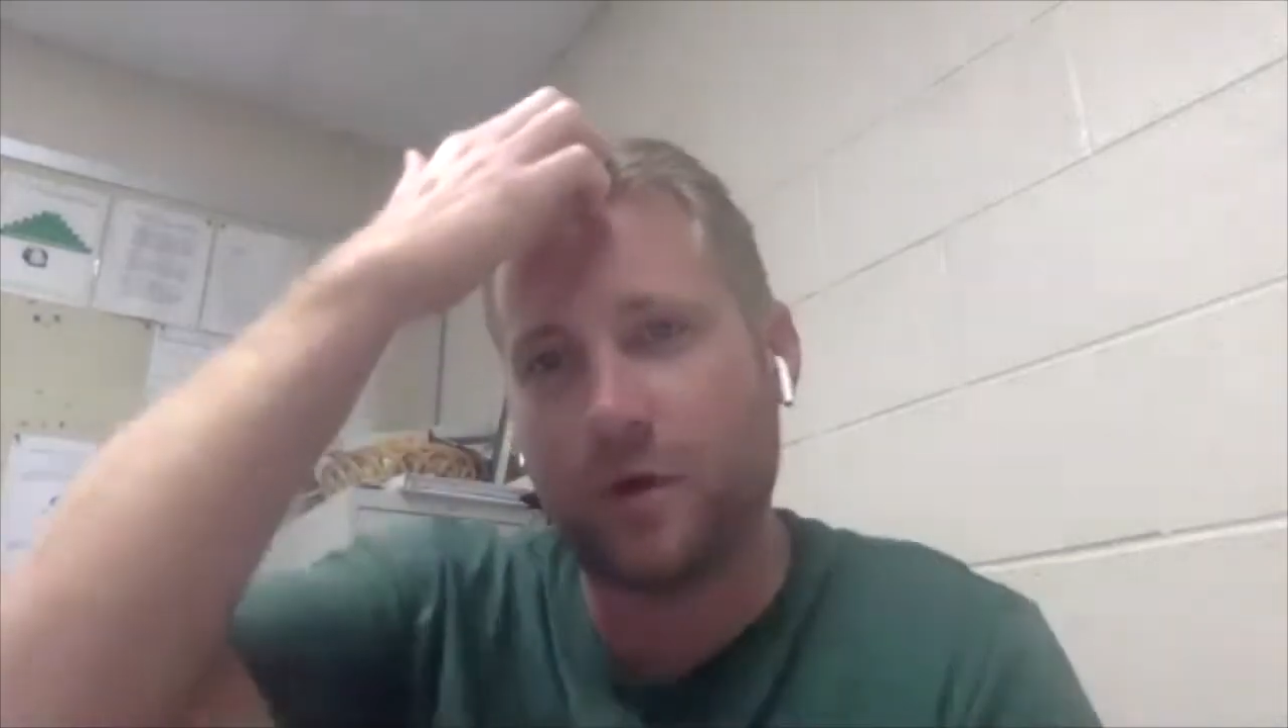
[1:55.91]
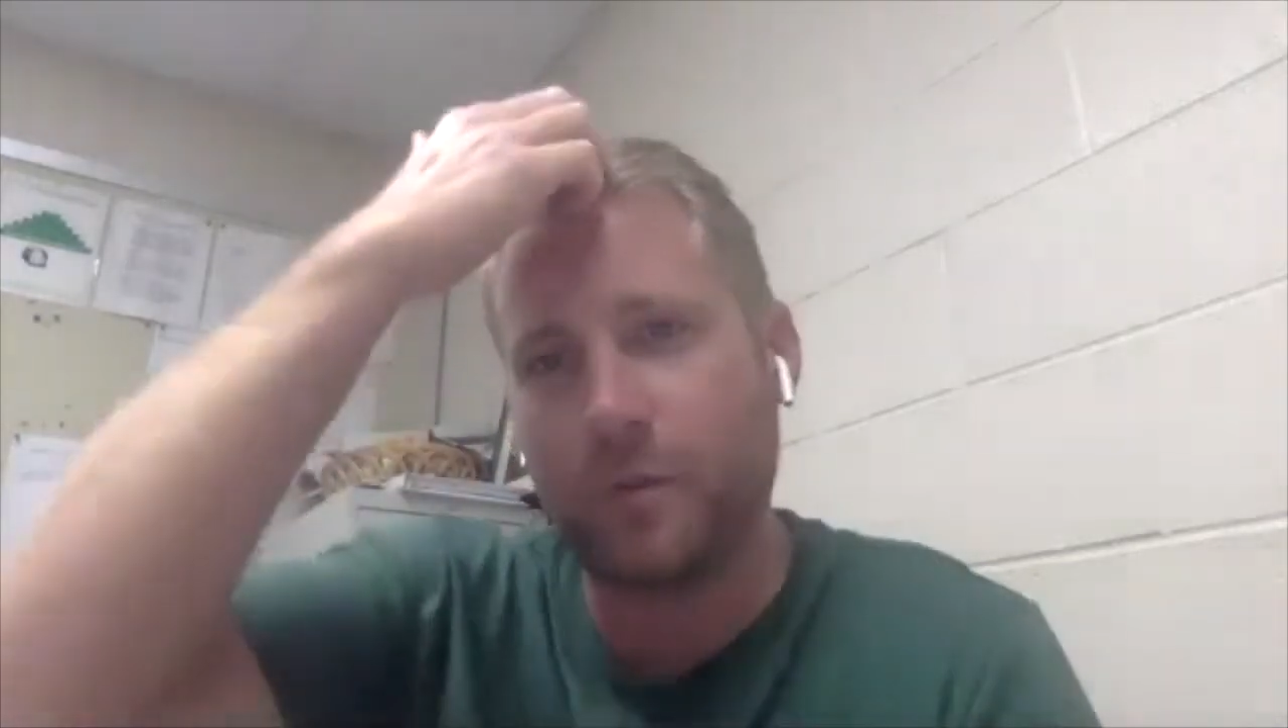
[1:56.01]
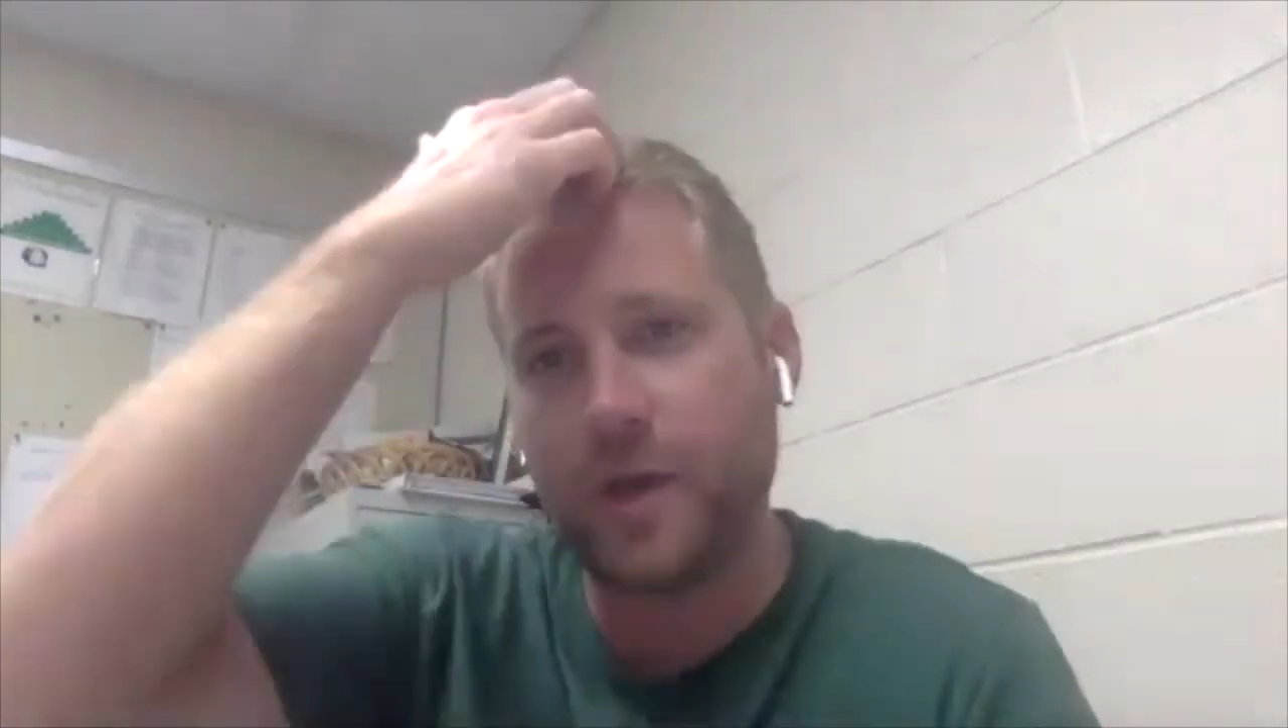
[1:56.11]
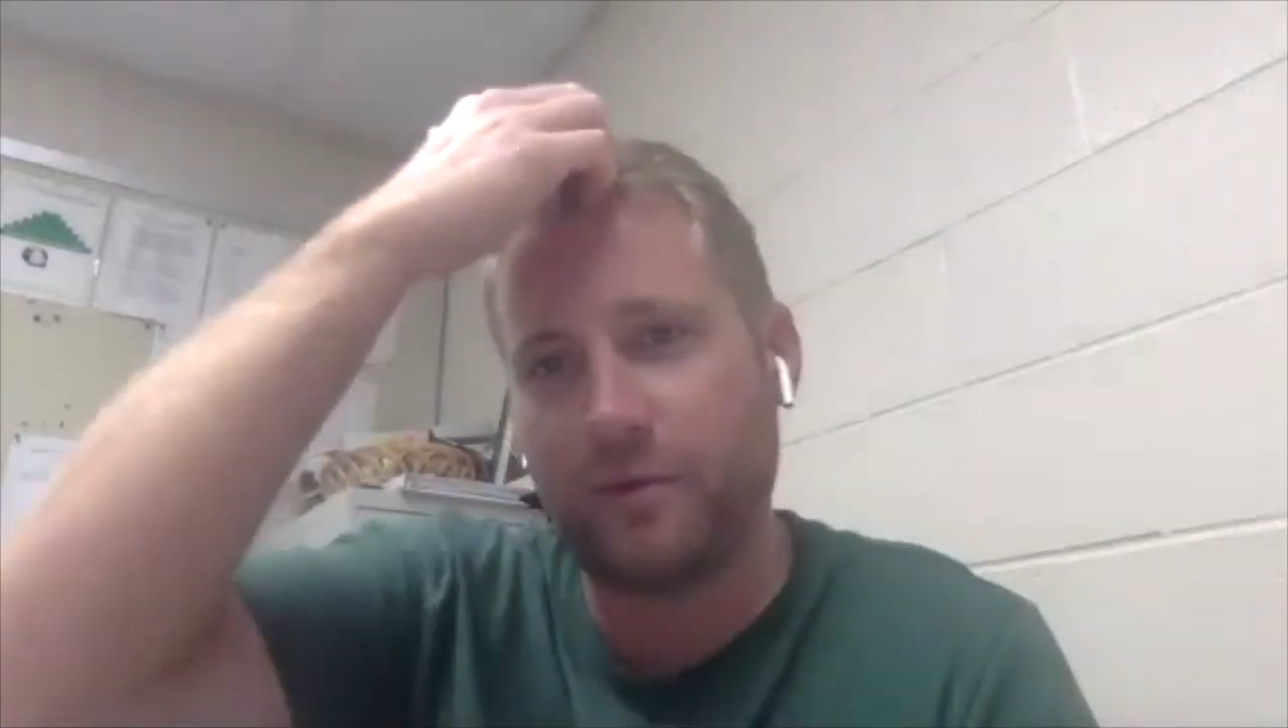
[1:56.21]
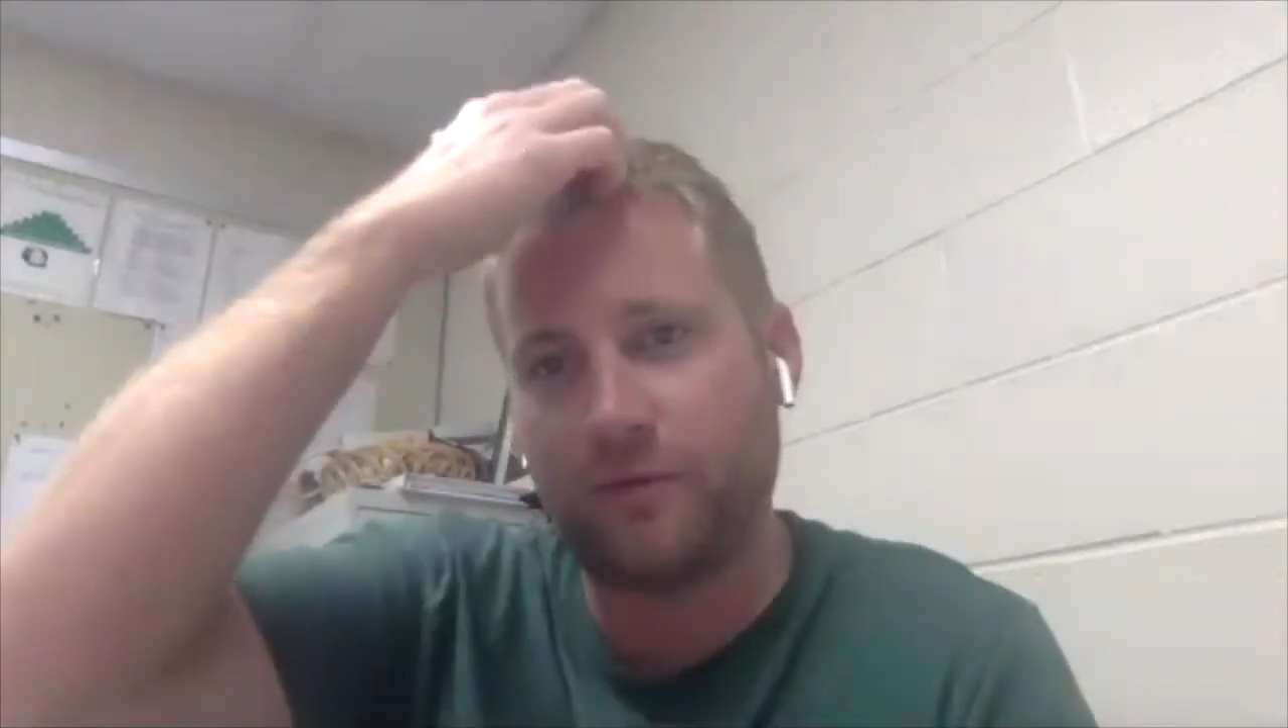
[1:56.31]
a
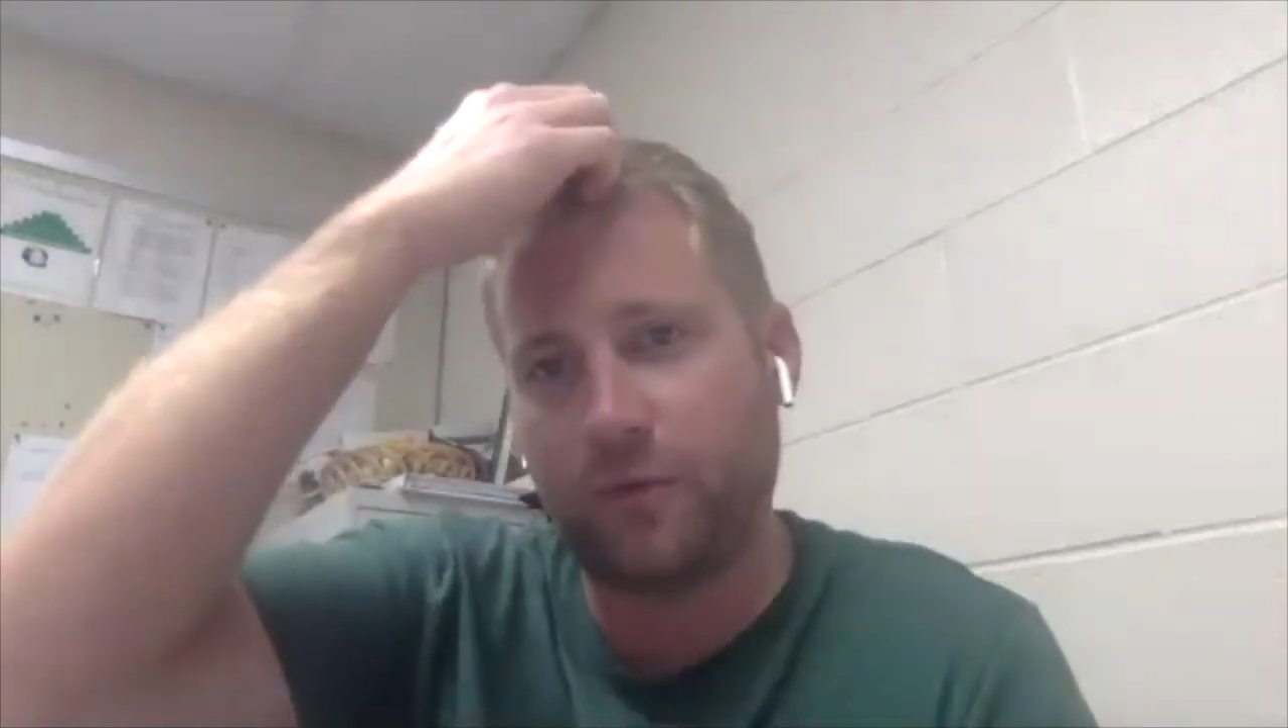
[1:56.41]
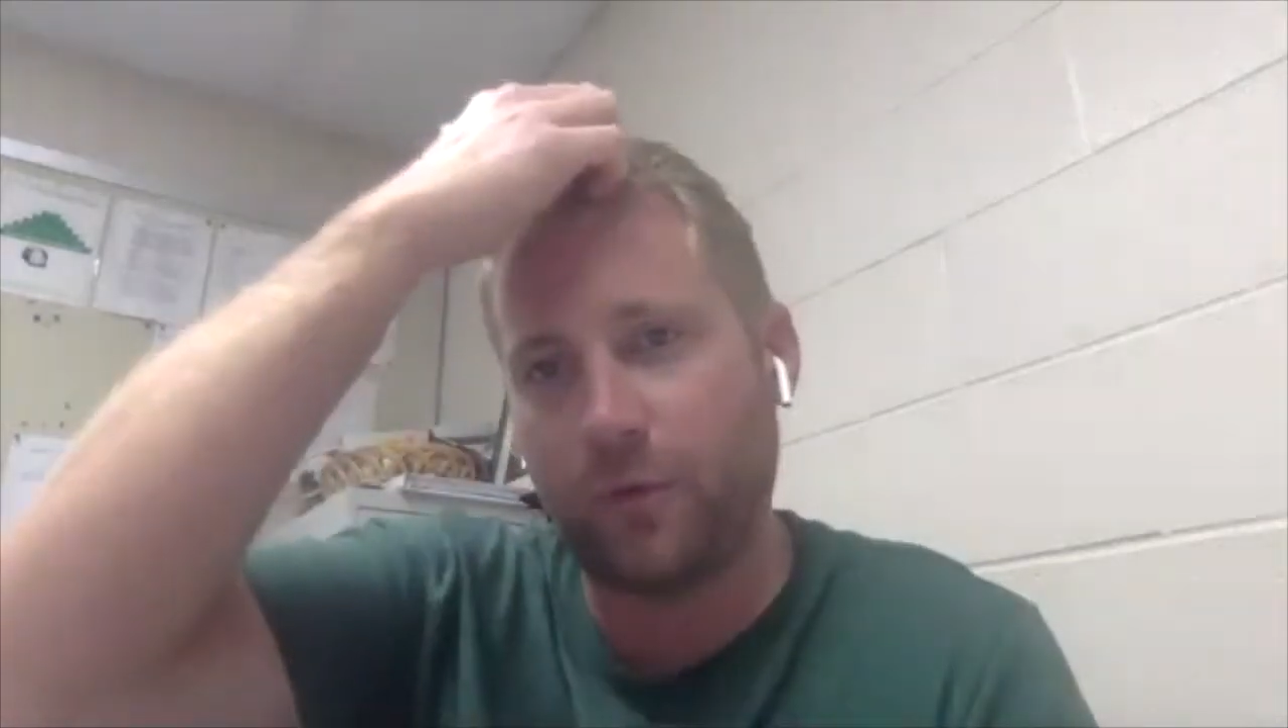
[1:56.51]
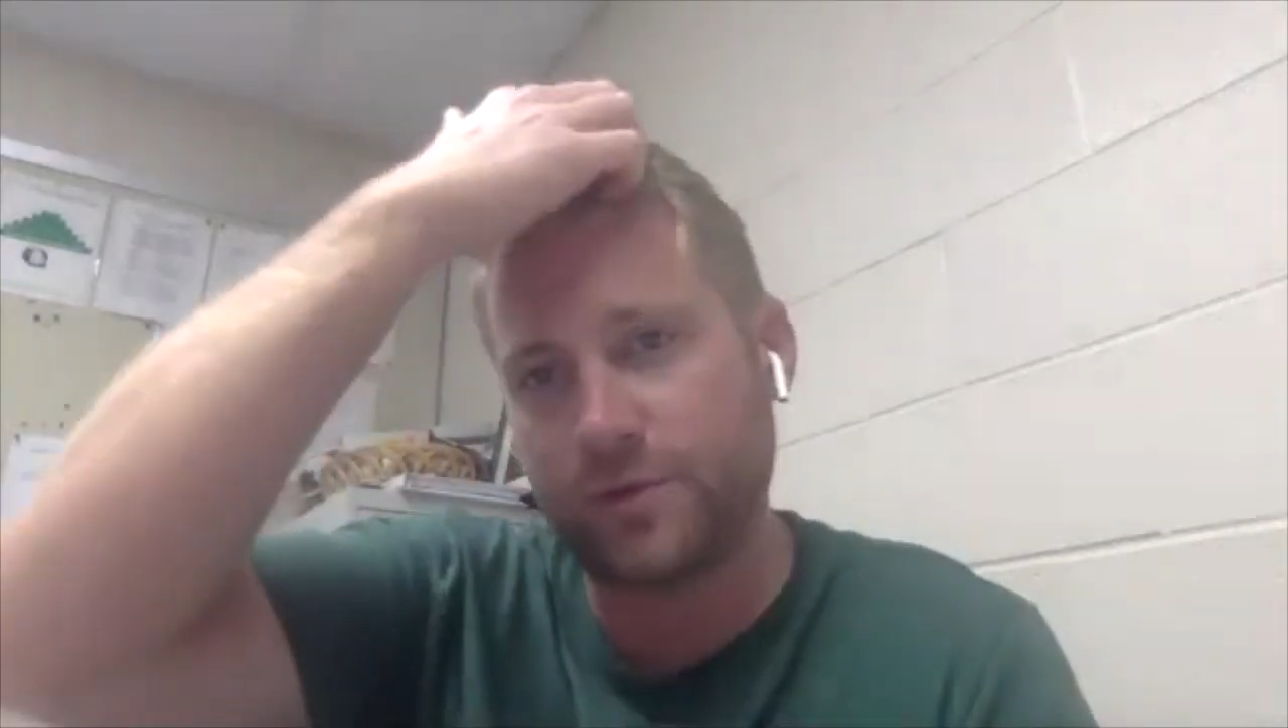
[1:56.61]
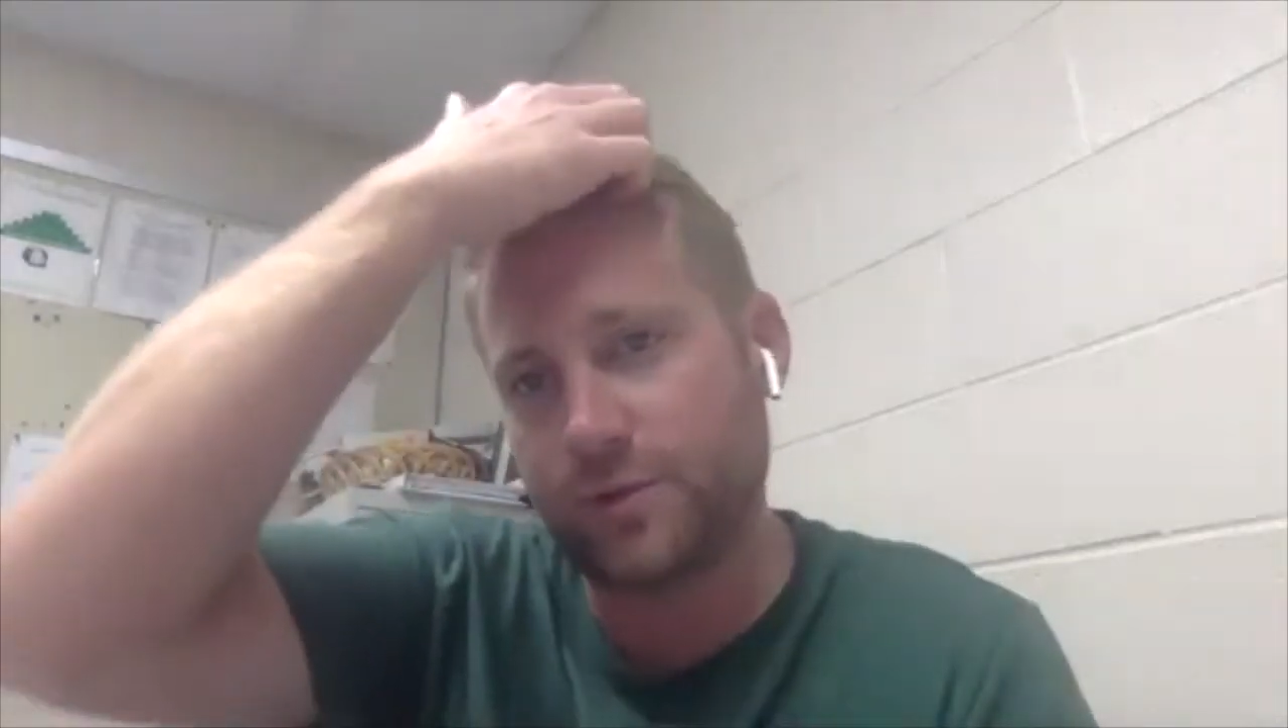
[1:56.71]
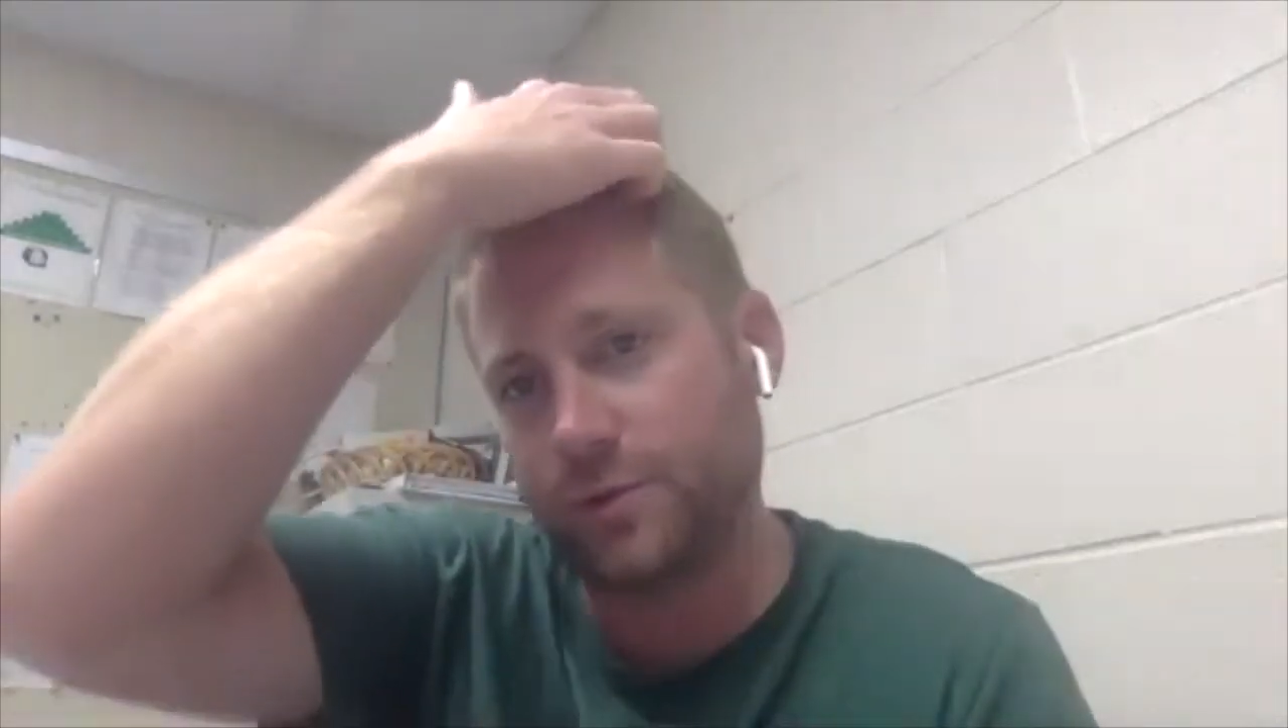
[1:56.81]
week
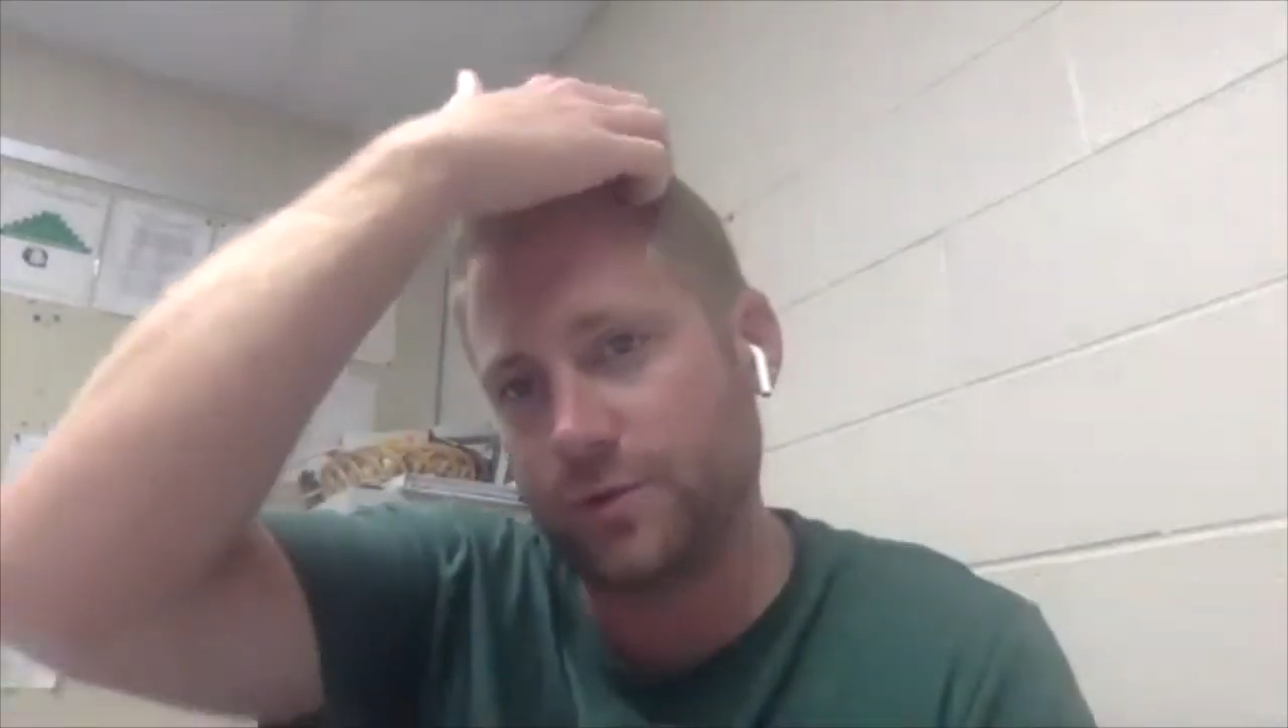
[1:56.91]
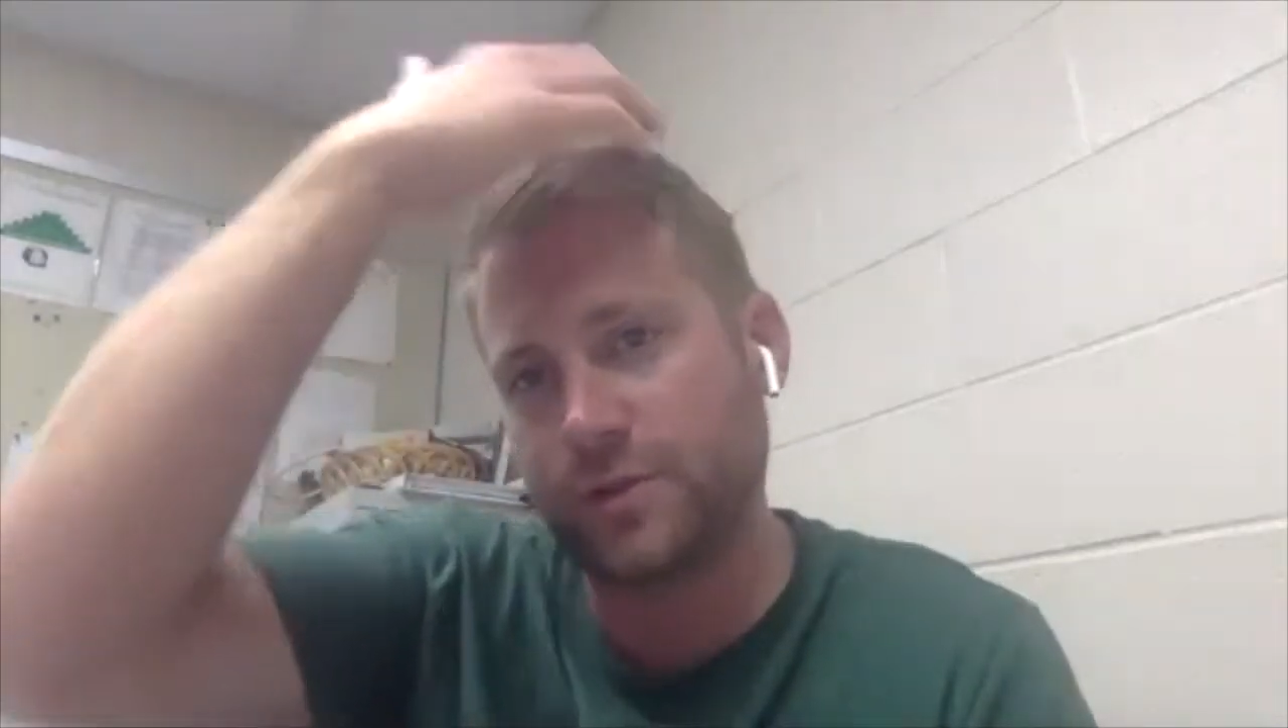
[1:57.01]
before school